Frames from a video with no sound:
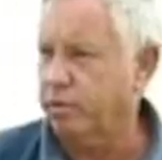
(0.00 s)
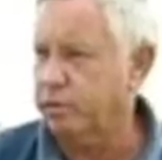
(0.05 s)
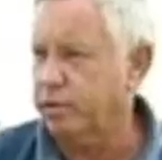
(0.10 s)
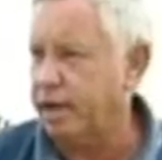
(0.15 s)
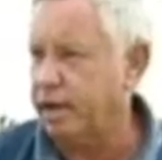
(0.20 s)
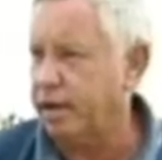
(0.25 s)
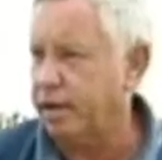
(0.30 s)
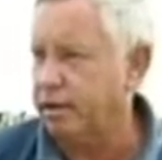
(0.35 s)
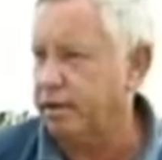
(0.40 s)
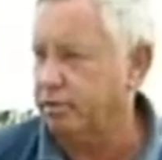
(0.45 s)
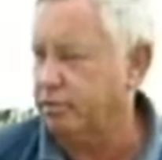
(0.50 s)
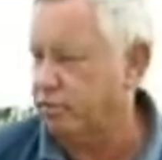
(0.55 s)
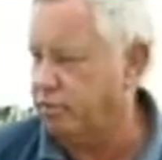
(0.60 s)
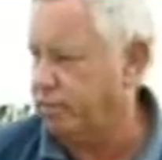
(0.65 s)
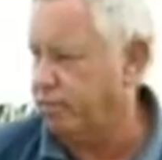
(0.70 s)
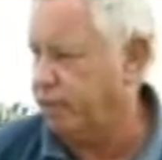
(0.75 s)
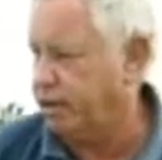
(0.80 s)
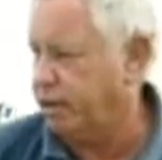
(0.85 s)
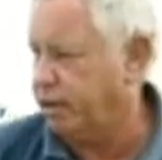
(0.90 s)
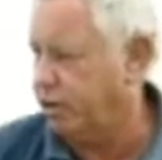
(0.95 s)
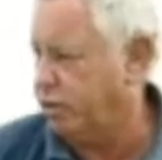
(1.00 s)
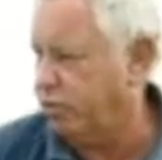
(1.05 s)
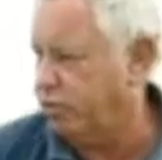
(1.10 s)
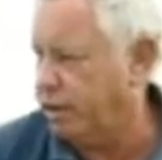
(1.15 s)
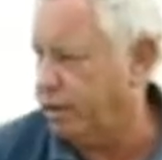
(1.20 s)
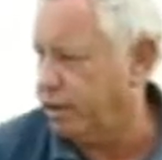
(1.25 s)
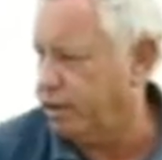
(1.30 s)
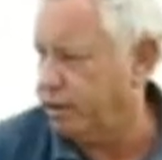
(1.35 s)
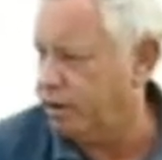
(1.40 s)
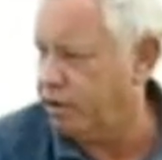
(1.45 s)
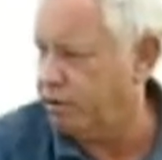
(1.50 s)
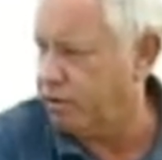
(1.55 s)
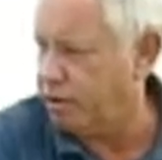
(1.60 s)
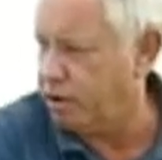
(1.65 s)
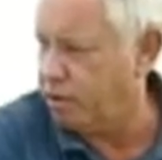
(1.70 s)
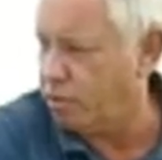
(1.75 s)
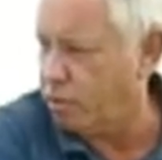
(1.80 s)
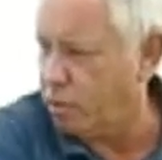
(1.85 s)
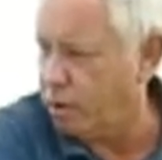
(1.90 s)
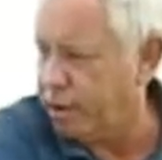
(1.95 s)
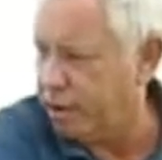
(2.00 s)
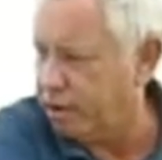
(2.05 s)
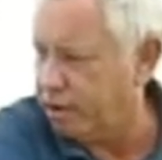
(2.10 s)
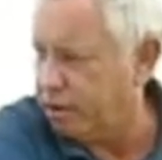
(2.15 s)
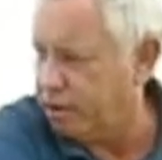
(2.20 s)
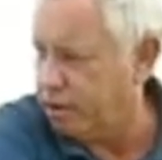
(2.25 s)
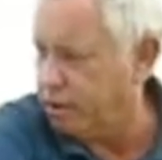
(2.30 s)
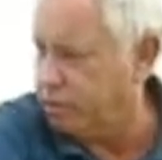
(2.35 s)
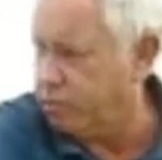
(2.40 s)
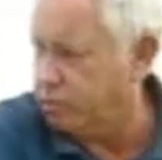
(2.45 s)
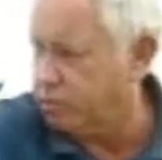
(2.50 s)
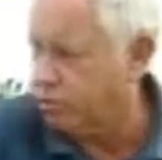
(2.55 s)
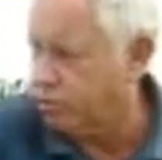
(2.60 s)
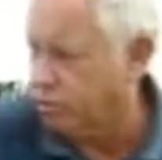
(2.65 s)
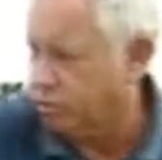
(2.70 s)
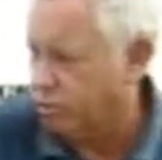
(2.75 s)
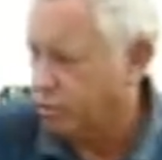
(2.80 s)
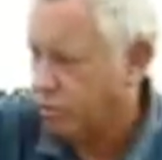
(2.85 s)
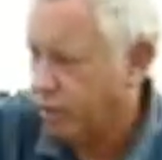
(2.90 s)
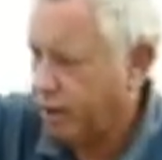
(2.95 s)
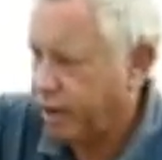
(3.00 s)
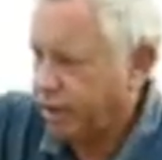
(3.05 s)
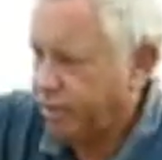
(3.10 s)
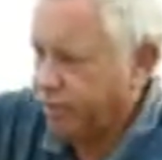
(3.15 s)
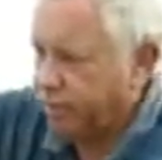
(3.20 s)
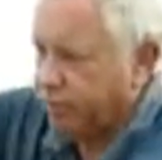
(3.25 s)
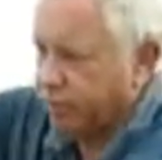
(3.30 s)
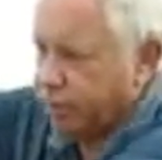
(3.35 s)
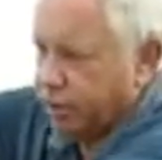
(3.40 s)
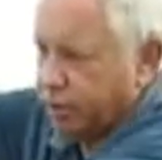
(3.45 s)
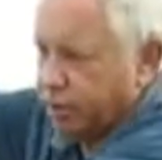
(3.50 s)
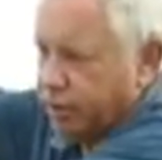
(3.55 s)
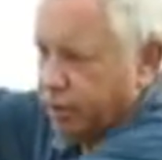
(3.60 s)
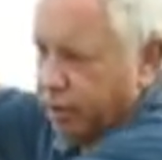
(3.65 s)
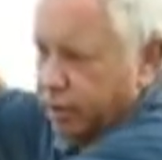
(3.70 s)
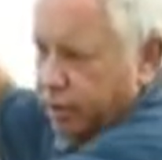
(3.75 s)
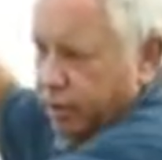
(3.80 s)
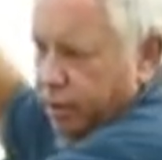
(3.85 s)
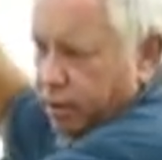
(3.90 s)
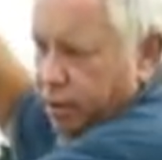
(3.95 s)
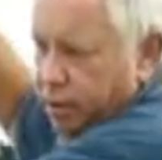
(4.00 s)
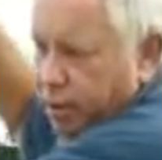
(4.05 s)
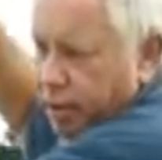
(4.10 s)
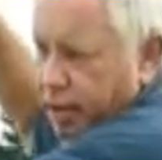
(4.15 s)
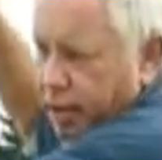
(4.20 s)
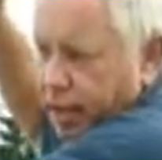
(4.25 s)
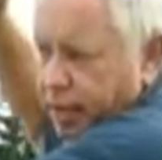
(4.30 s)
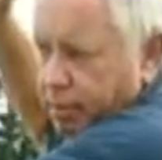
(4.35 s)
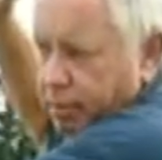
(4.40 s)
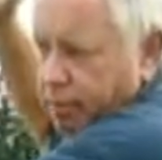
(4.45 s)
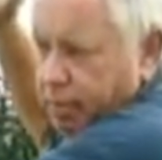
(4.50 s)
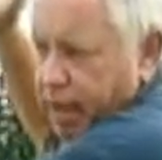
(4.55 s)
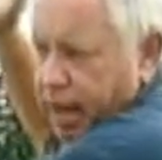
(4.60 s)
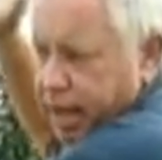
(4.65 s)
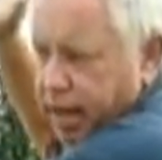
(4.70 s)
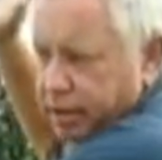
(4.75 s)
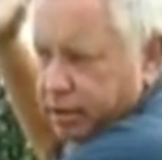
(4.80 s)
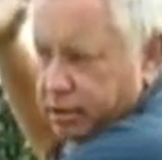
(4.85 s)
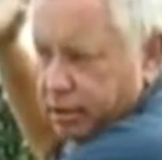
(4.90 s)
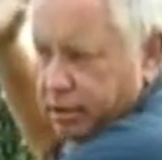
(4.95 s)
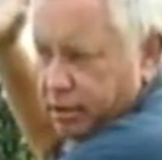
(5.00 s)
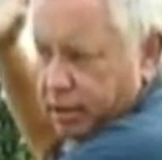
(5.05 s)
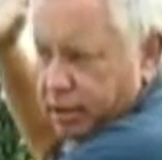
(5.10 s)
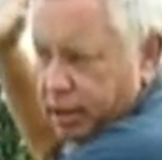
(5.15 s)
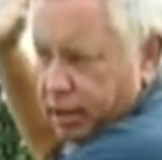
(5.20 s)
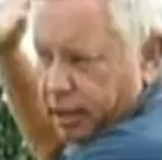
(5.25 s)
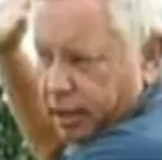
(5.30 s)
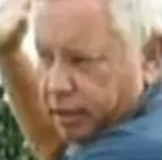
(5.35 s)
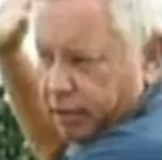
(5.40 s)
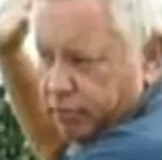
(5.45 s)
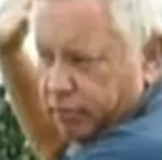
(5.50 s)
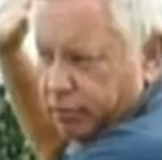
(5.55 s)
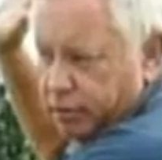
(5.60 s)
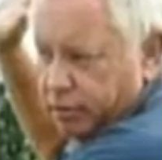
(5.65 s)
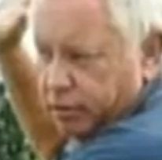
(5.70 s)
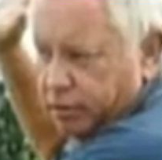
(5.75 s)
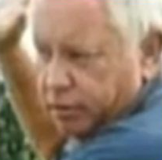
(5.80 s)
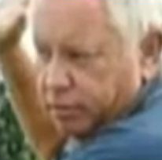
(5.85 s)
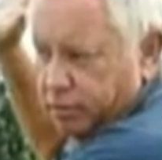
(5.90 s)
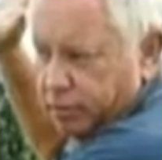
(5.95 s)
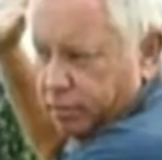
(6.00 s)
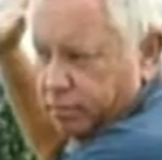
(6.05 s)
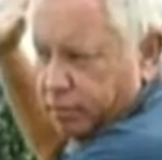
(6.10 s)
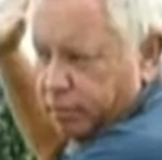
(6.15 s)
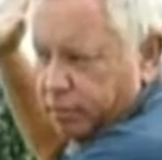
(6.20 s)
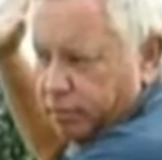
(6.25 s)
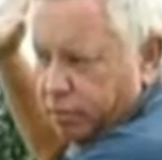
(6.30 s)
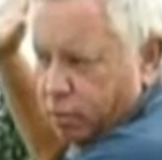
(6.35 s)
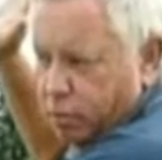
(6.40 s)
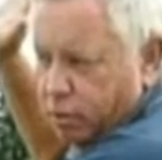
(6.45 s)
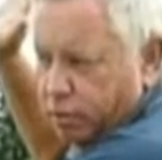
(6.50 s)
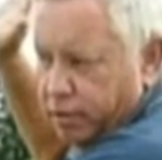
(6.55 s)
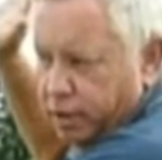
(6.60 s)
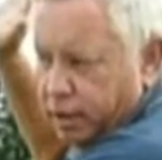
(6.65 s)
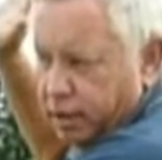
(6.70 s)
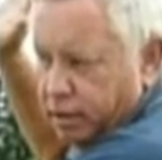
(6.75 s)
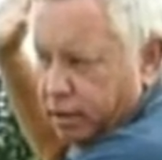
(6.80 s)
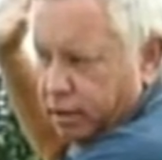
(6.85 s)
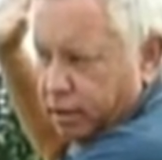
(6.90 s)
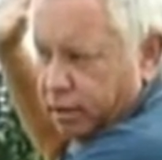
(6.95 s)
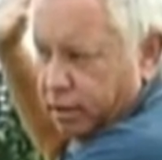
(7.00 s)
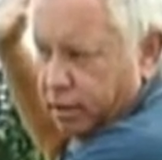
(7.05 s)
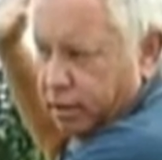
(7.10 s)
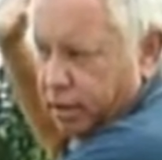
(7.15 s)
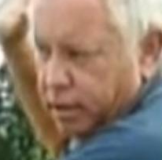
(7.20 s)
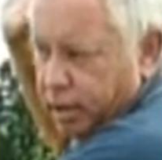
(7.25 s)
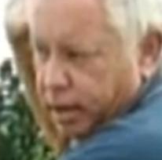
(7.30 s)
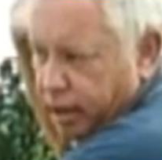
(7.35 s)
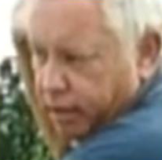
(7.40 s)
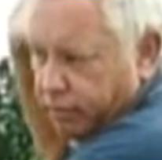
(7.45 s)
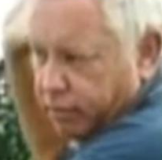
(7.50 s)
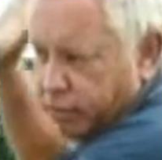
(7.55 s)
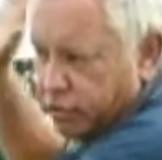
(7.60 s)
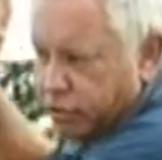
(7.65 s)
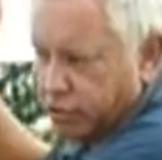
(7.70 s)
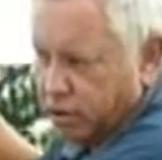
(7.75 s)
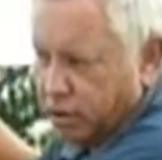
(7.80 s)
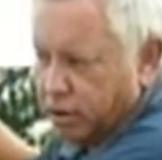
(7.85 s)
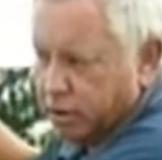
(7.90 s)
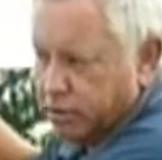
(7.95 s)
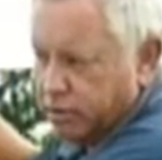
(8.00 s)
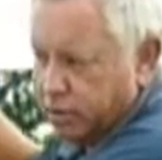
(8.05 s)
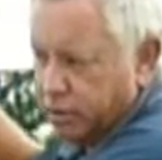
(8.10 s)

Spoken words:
Jack and Trevino hit it, their weight goes to the right foot and back to the left before they ever start the